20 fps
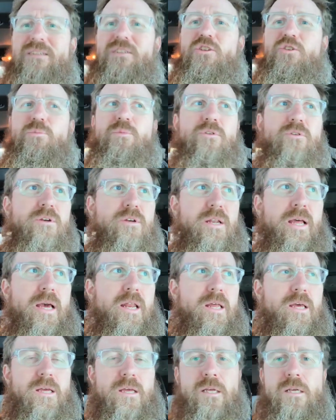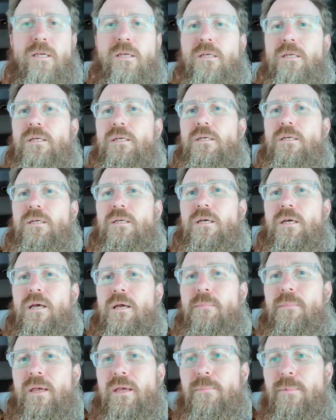super good at it.
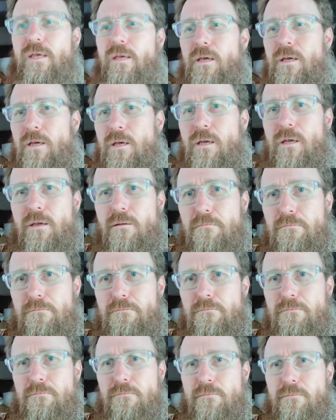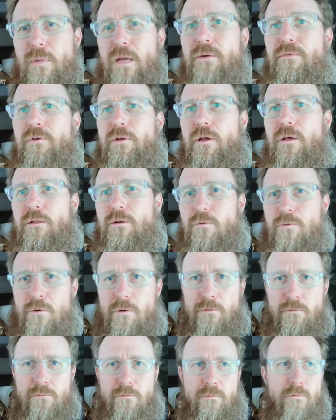I maybe hit every other
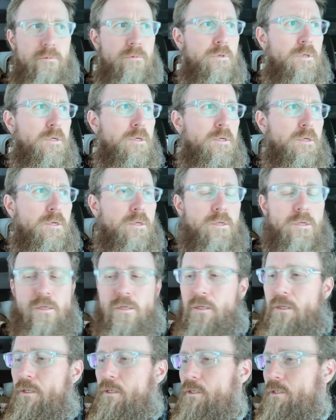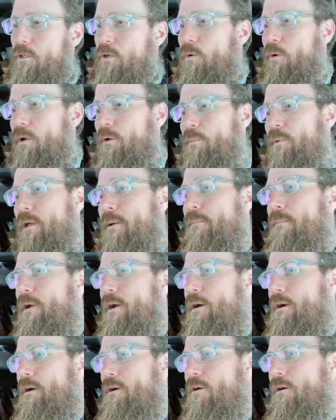one. So it would be a
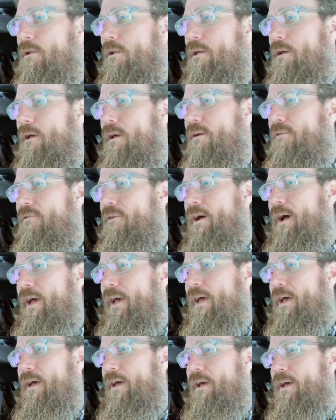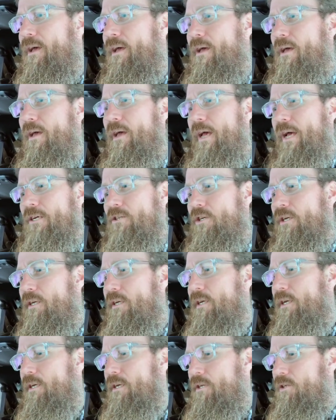miracle if I actually
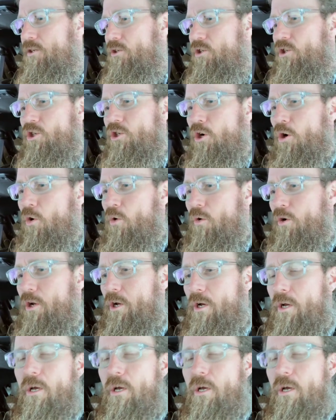didn't choke